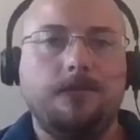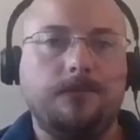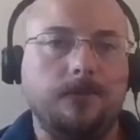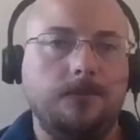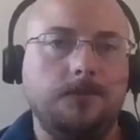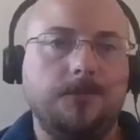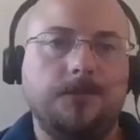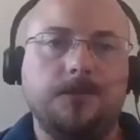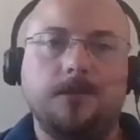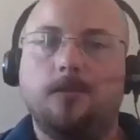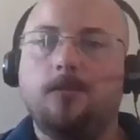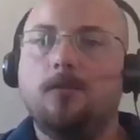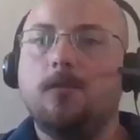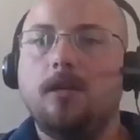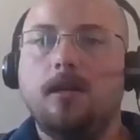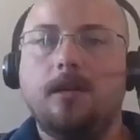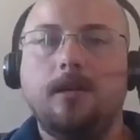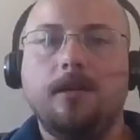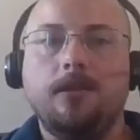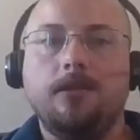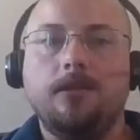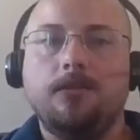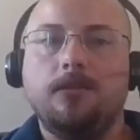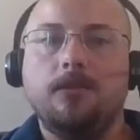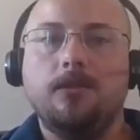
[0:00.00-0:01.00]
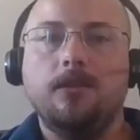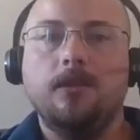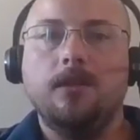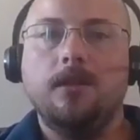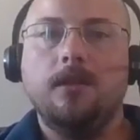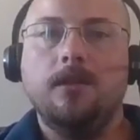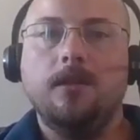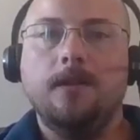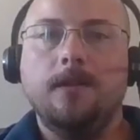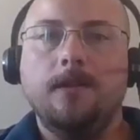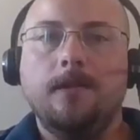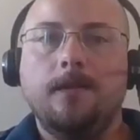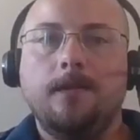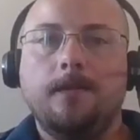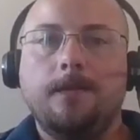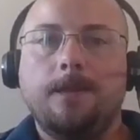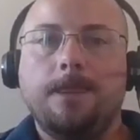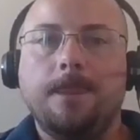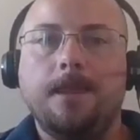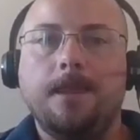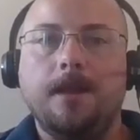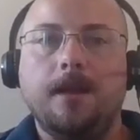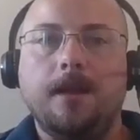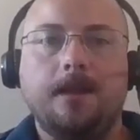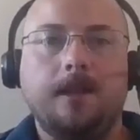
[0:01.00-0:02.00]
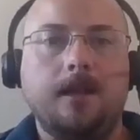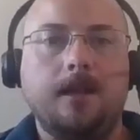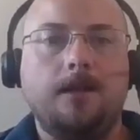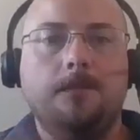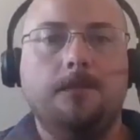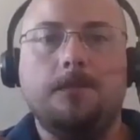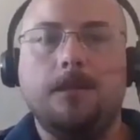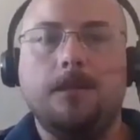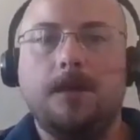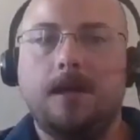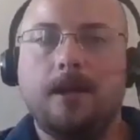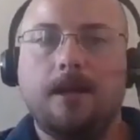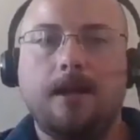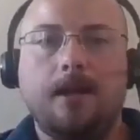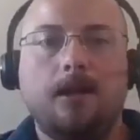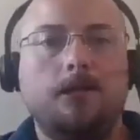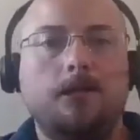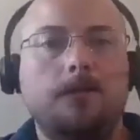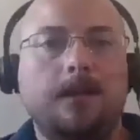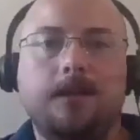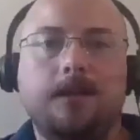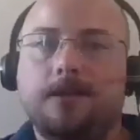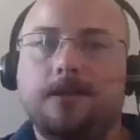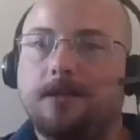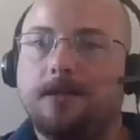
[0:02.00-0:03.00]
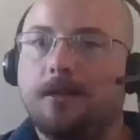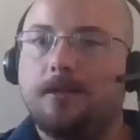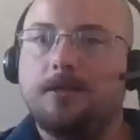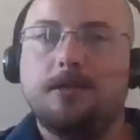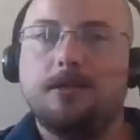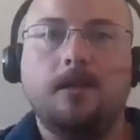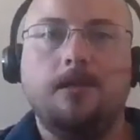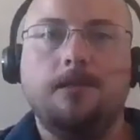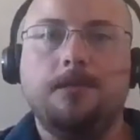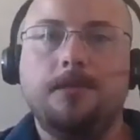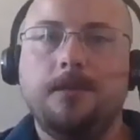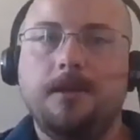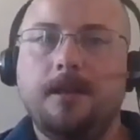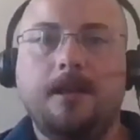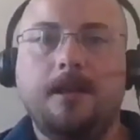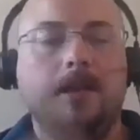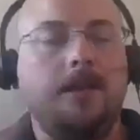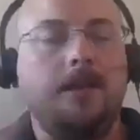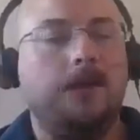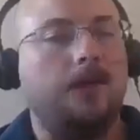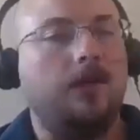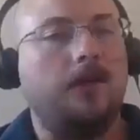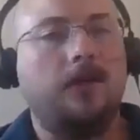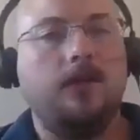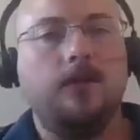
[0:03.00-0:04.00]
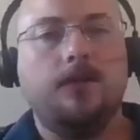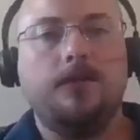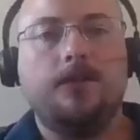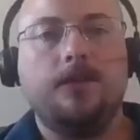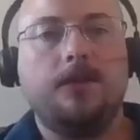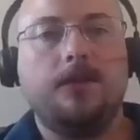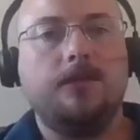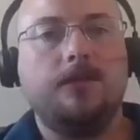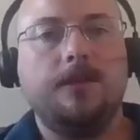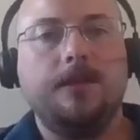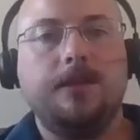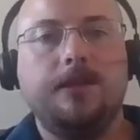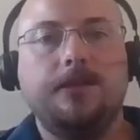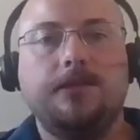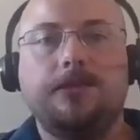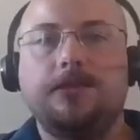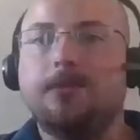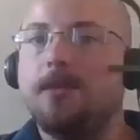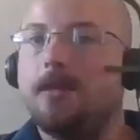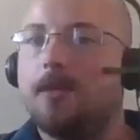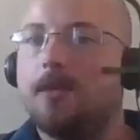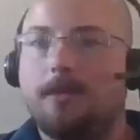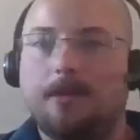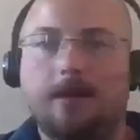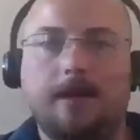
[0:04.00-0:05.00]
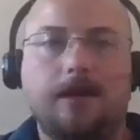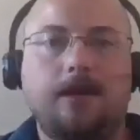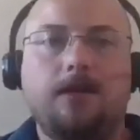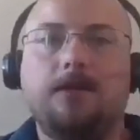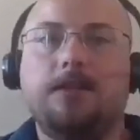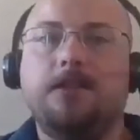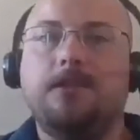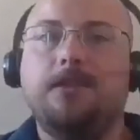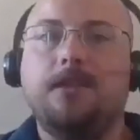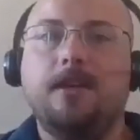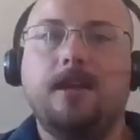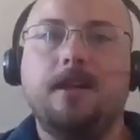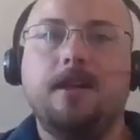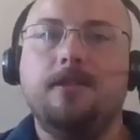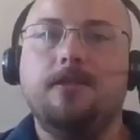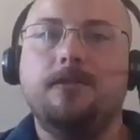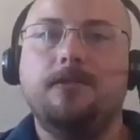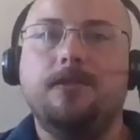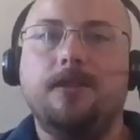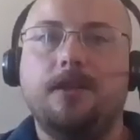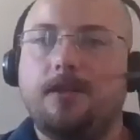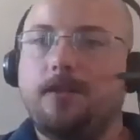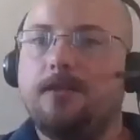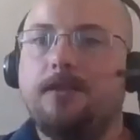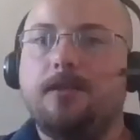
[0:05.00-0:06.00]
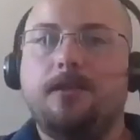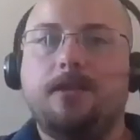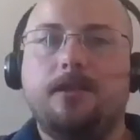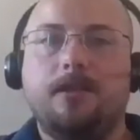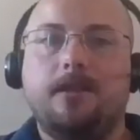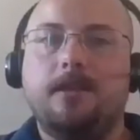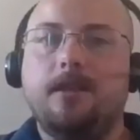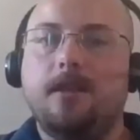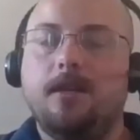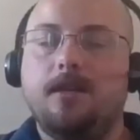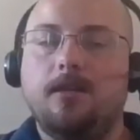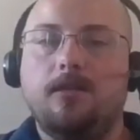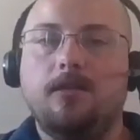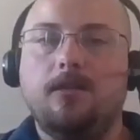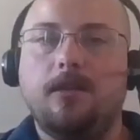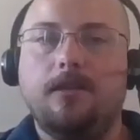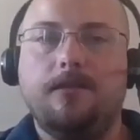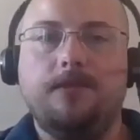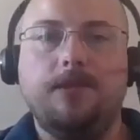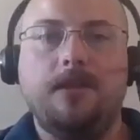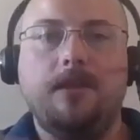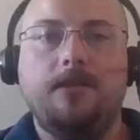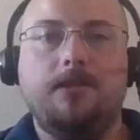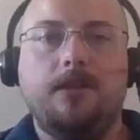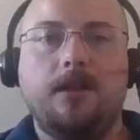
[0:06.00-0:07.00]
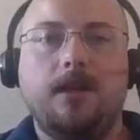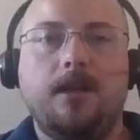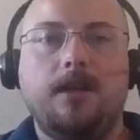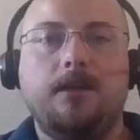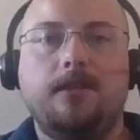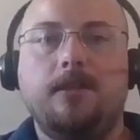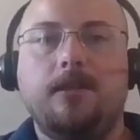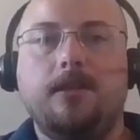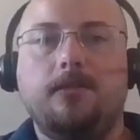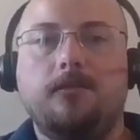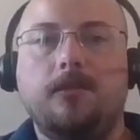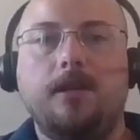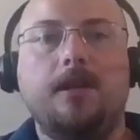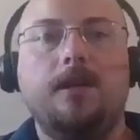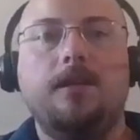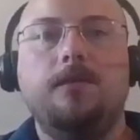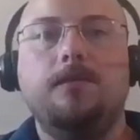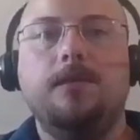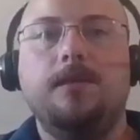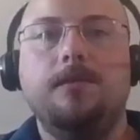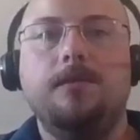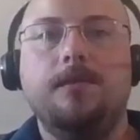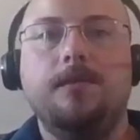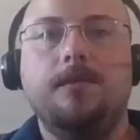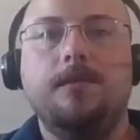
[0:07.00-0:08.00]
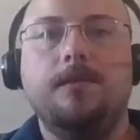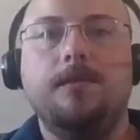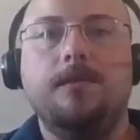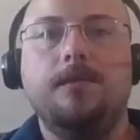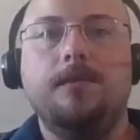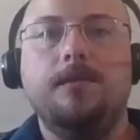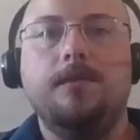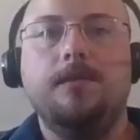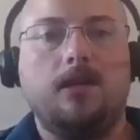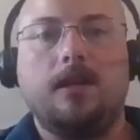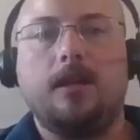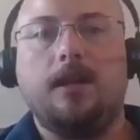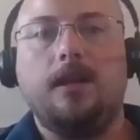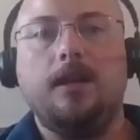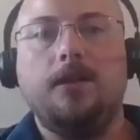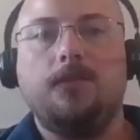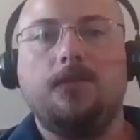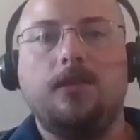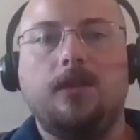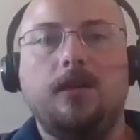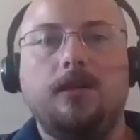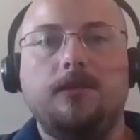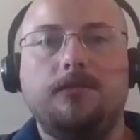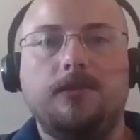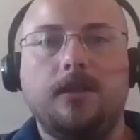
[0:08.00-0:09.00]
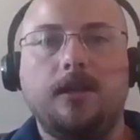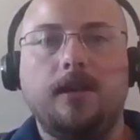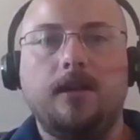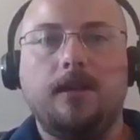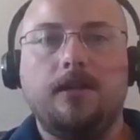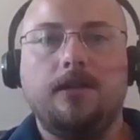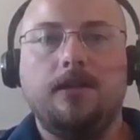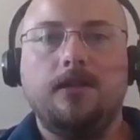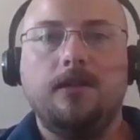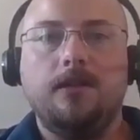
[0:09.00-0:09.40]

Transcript: from somewhere else that got bought out by this other company, and all of their lists are now inside of their, have you ever gotten random emails and you're like, I didn't sign up for that?